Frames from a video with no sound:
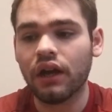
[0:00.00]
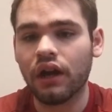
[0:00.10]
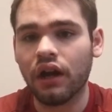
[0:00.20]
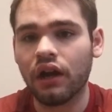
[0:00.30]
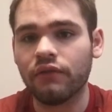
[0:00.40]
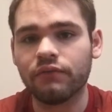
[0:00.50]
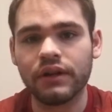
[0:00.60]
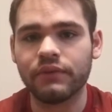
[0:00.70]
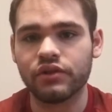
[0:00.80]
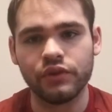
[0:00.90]
Uh,
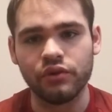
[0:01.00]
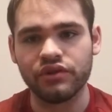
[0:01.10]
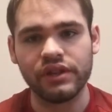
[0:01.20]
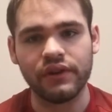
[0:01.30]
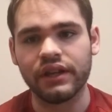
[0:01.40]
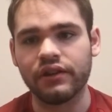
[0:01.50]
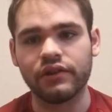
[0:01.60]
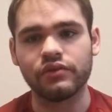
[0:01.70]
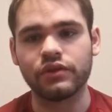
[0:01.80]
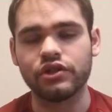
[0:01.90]
pretty much what you see right
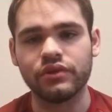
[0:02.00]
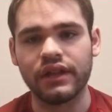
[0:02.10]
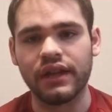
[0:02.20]
here is what you